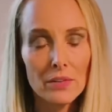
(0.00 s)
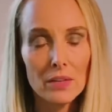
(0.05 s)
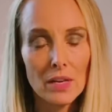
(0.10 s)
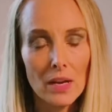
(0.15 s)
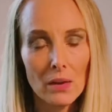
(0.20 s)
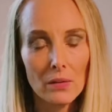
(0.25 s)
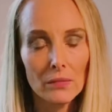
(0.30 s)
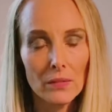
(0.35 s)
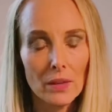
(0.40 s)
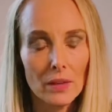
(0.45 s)

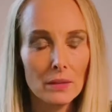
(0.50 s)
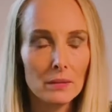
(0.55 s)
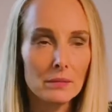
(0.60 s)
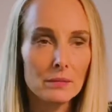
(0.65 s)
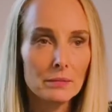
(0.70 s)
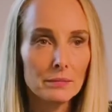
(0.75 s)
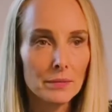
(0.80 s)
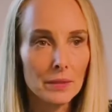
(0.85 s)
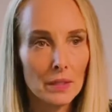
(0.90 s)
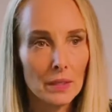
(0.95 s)
now and then,
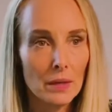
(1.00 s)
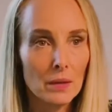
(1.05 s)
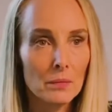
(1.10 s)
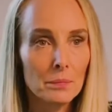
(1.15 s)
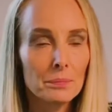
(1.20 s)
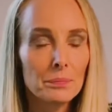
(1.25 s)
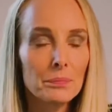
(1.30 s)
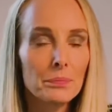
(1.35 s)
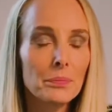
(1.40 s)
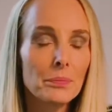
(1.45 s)

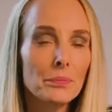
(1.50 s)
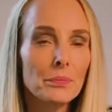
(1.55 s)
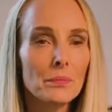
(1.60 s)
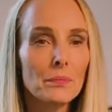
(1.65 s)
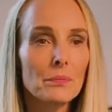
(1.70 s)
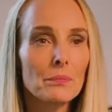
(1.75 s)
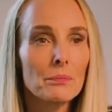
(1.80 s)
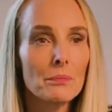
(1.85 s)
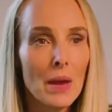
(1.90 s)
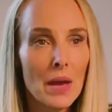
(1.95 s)

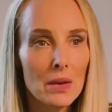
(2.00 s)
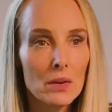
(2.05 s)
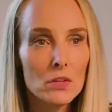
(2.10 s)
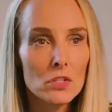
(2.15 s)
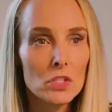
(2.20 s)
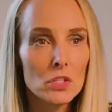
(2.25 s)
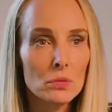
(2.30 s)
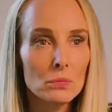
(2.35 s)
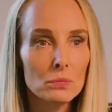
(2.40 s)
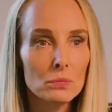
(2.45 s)
better to,